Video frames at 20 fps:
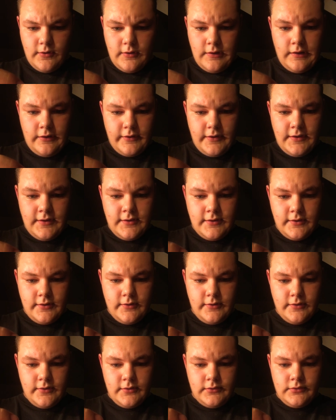I'll get a
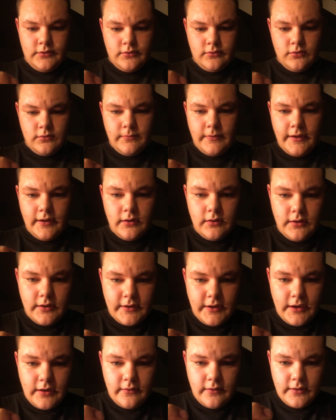good little amount
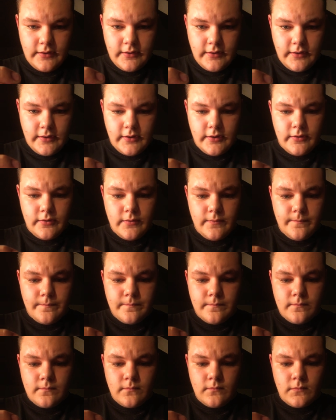like that right there.
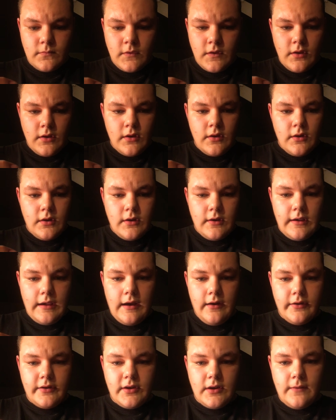
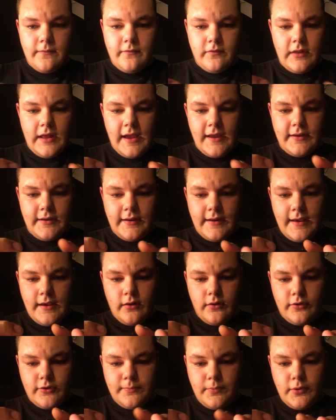I'll end up flattening it out
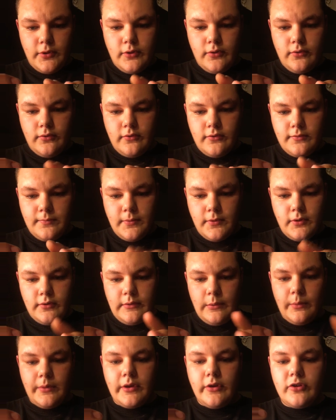on a spoon
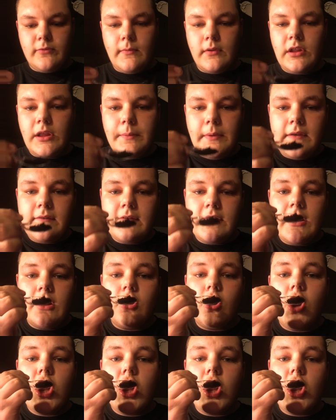that way goes in my lip even.